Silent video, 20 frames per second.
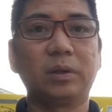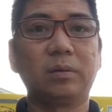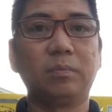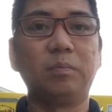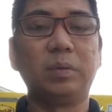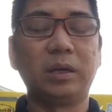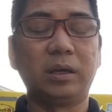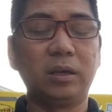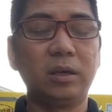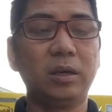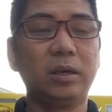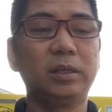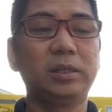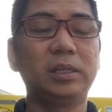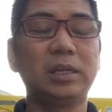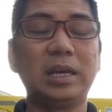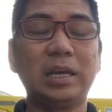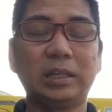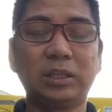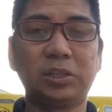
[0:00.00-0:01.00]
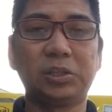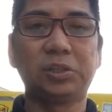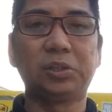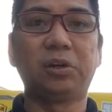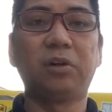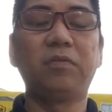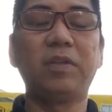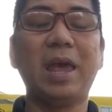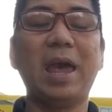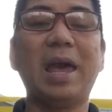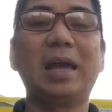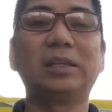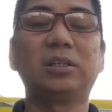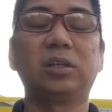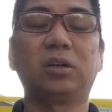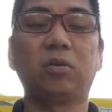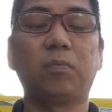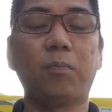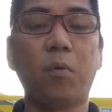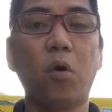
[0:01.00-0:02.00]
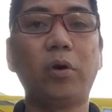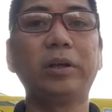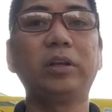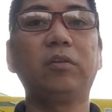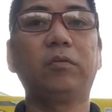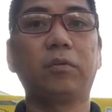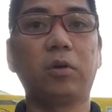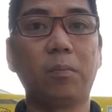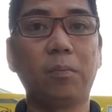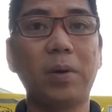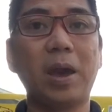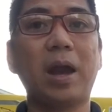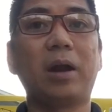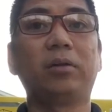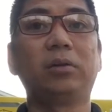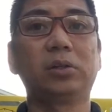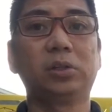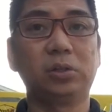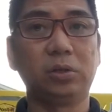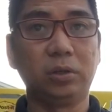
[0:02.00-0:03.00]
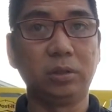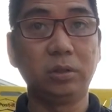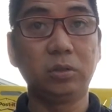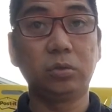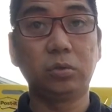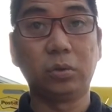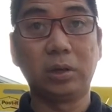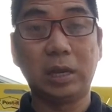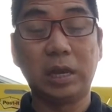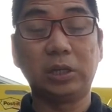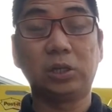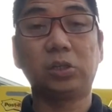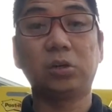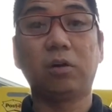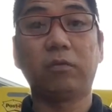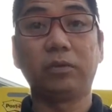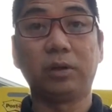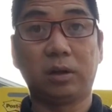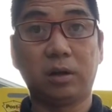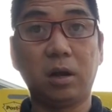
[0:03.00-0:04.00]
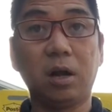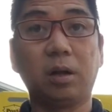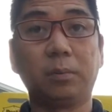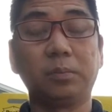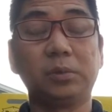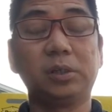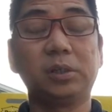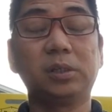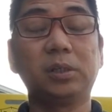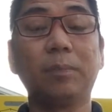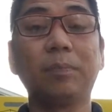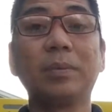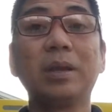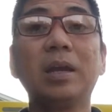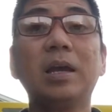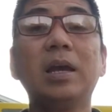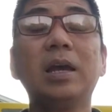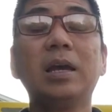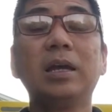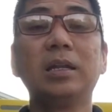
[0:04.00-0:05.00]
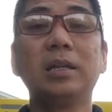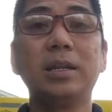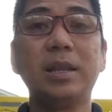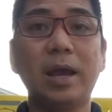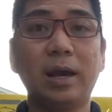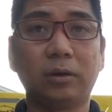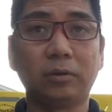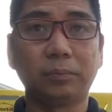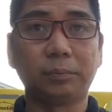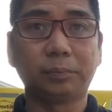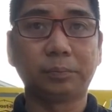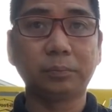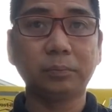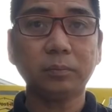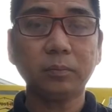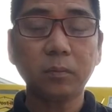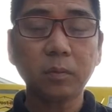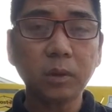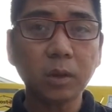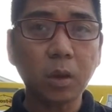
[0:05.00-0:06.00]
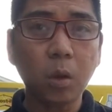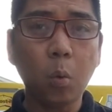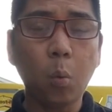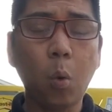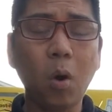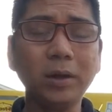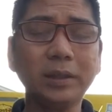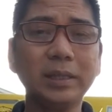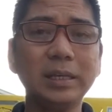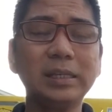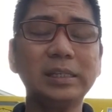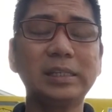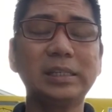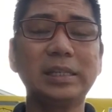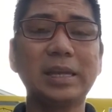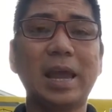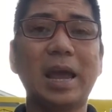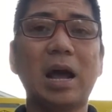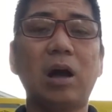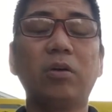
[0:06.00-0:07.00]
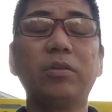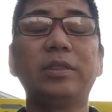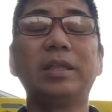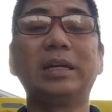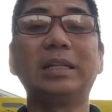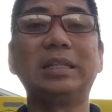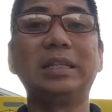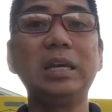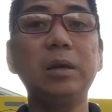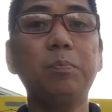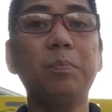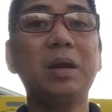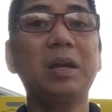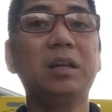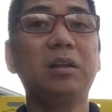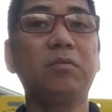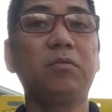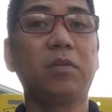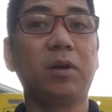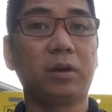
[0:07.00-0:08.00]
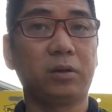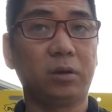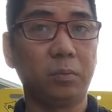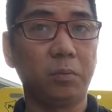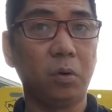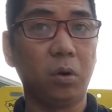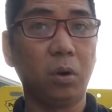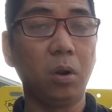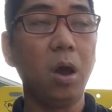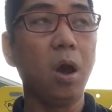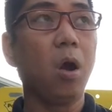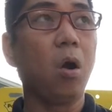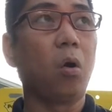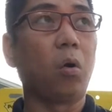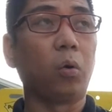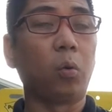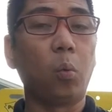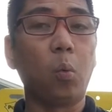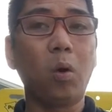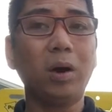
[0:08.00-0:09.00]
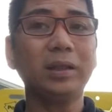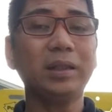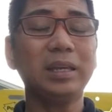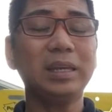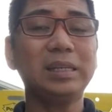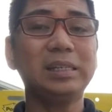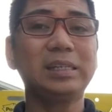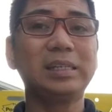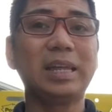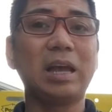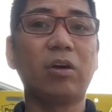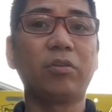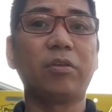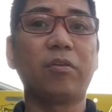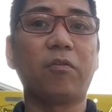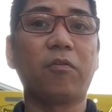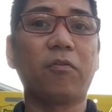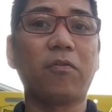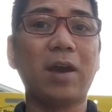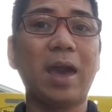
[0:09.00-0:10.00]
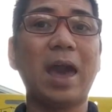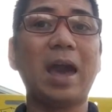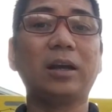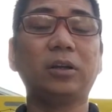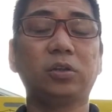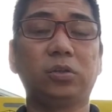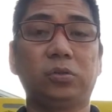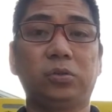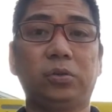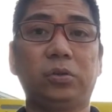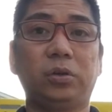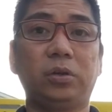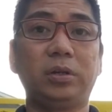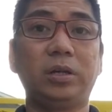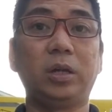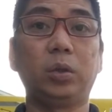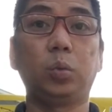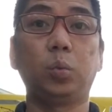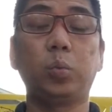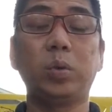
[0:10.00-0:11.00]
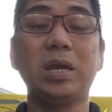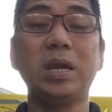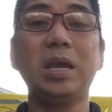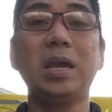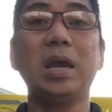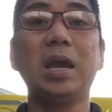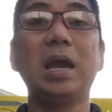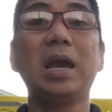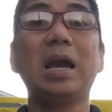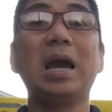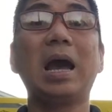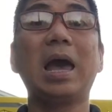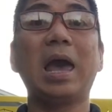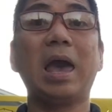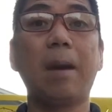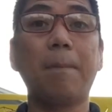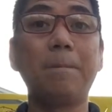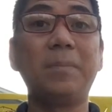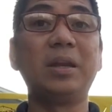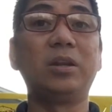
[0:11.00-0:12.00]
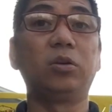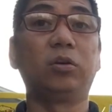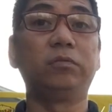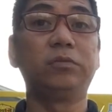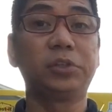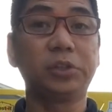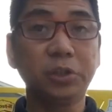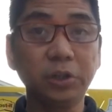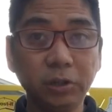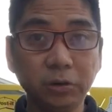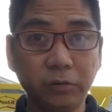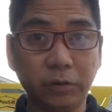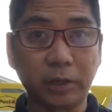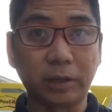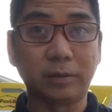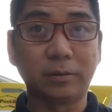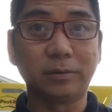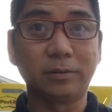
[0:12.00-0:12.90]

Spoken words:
because it served as a point of comparison to each of the cups. Now, what is now the dependent variable, or what is now the factor that we have been observing?